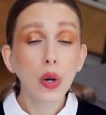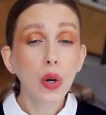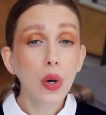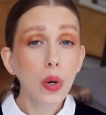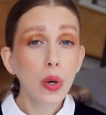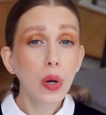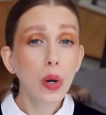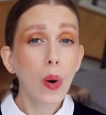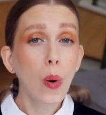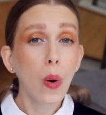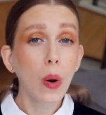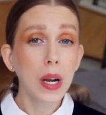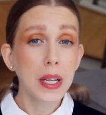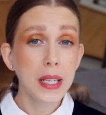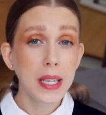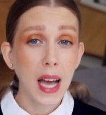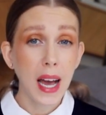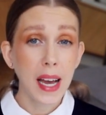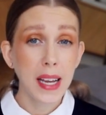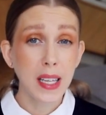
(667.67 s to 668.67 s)
Good
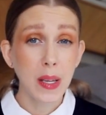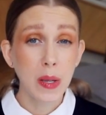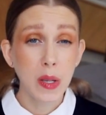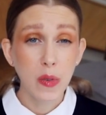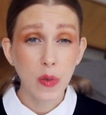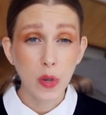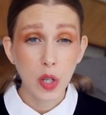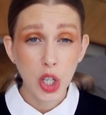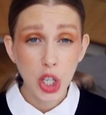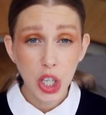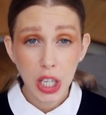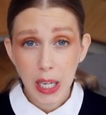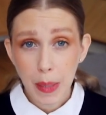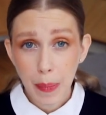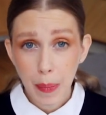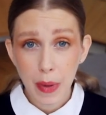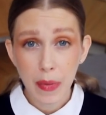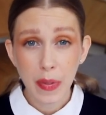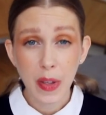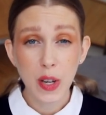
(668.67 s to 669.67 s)
quality items for
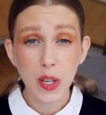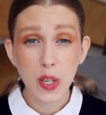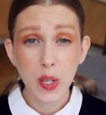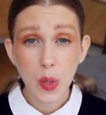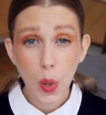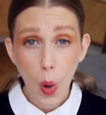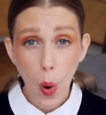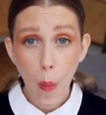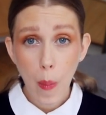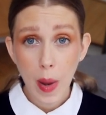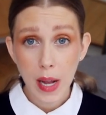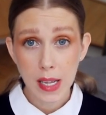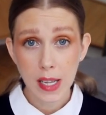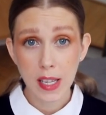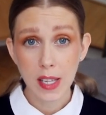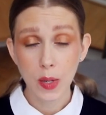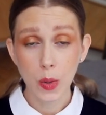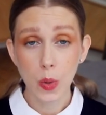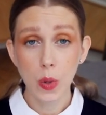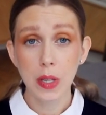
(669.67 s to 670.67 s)
cheap, there's no
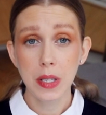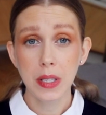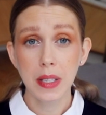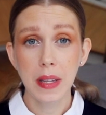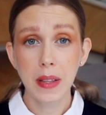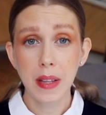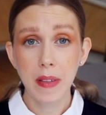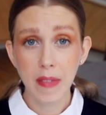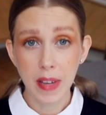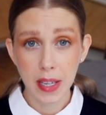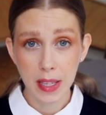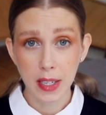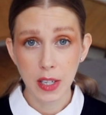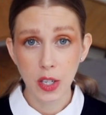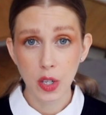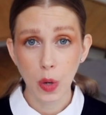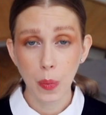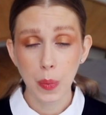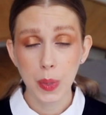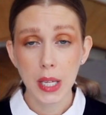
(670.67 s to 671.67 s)
better source than the
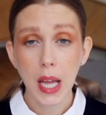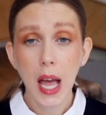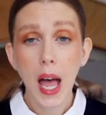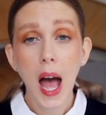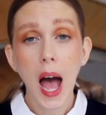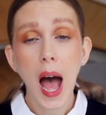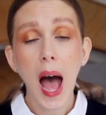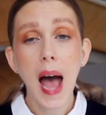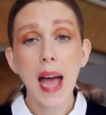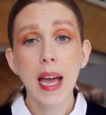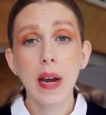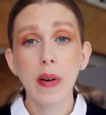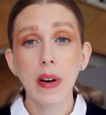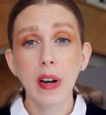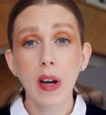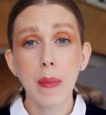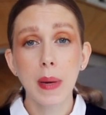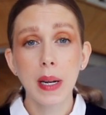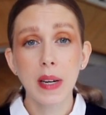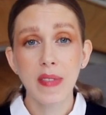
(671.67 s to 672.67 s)
vintage shops. I
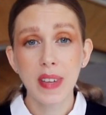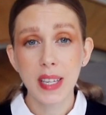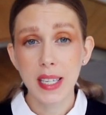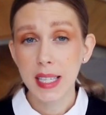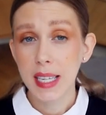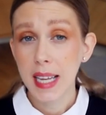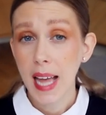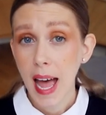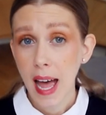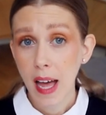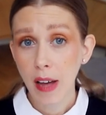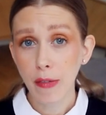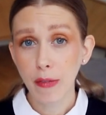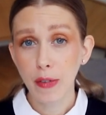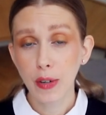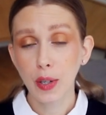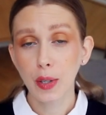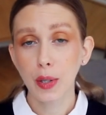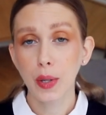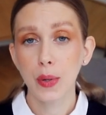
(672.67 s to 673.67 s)
recommend Vestiaire
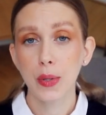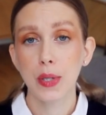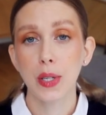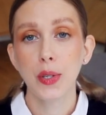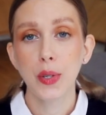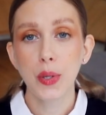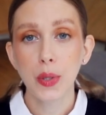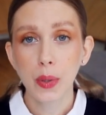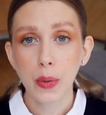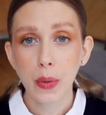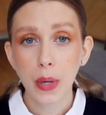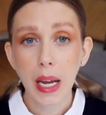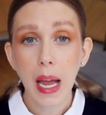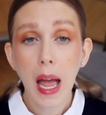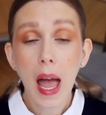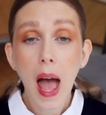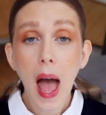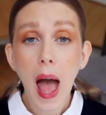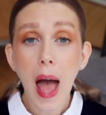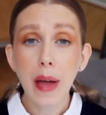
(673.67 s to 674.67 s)
for clothes and jewelry,
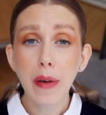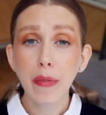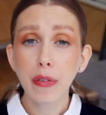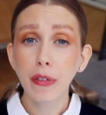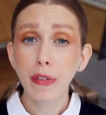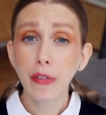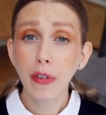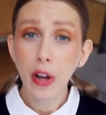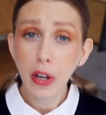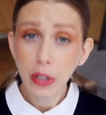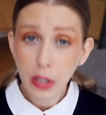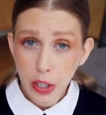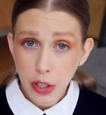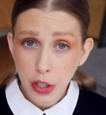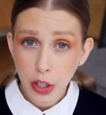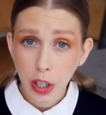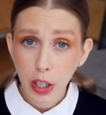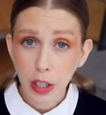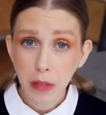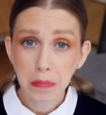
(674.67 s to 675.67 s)
and for
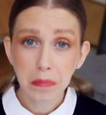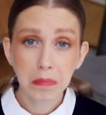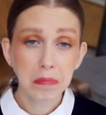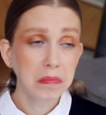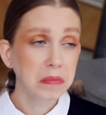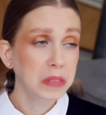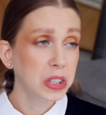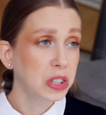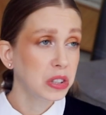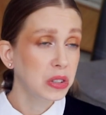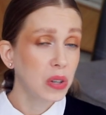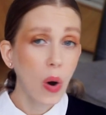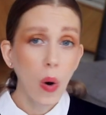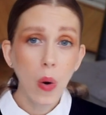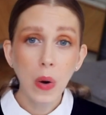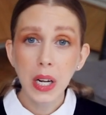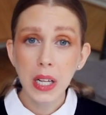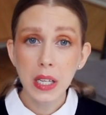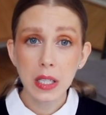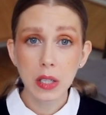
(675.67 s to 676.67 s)
furniture, just
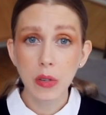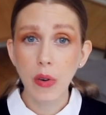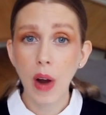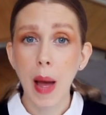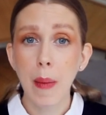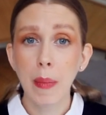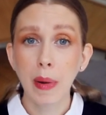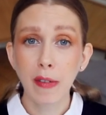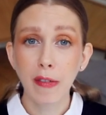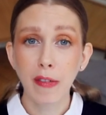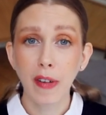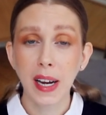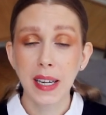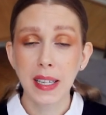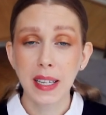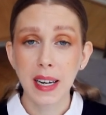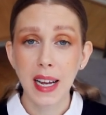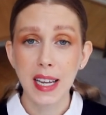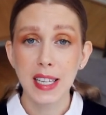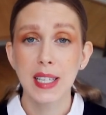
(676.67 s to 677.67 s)
go on Instagram and
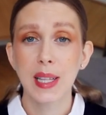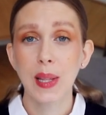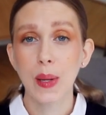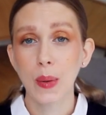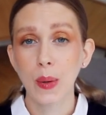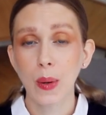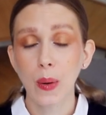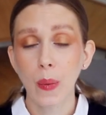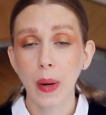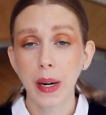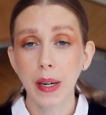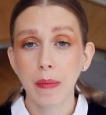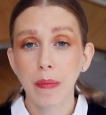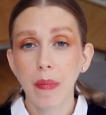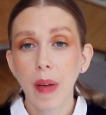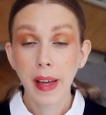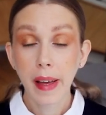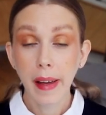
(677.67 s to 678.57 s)
find a nice local one.